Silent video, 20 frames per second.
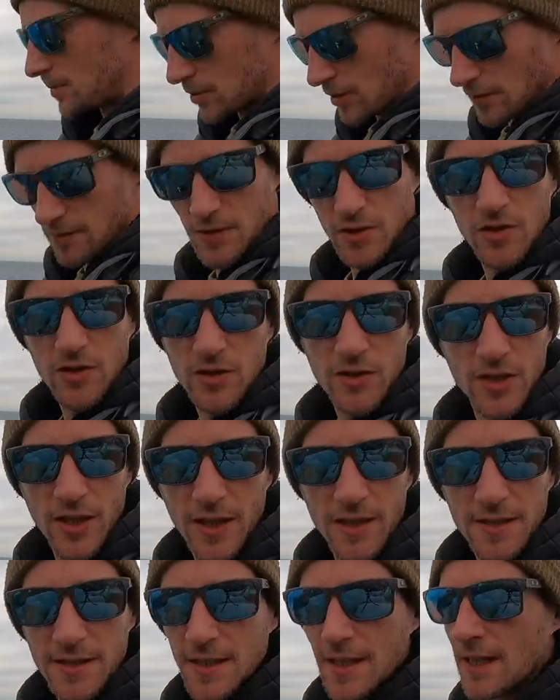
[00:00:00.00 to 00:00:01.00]
So I've just
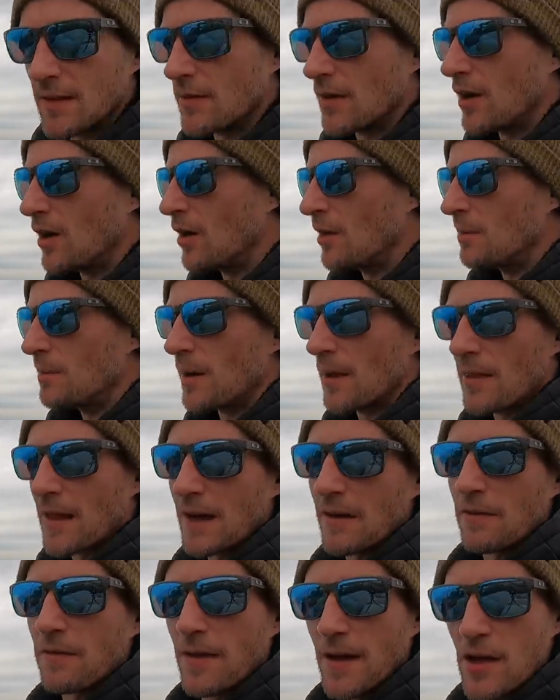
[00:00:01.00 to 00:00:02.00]
decided to leave it on. But
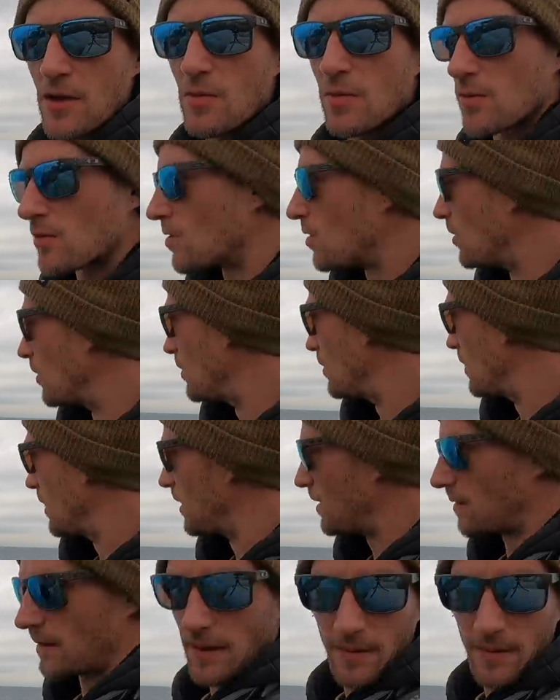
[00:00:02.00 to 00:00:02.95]
that fish was caught.